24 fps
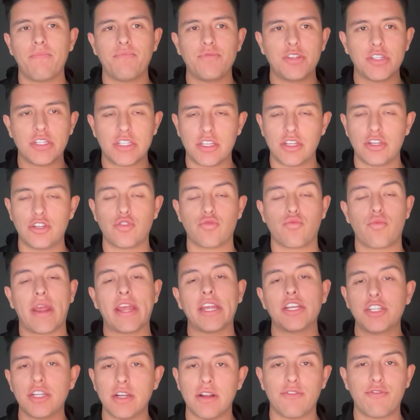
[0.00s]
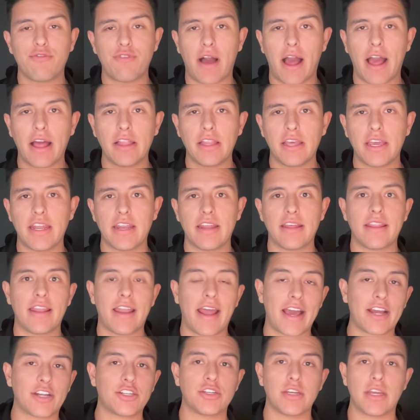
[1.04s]
just the duration of filing and then
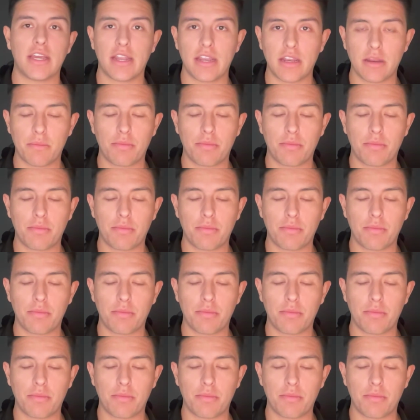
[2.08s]
actually getting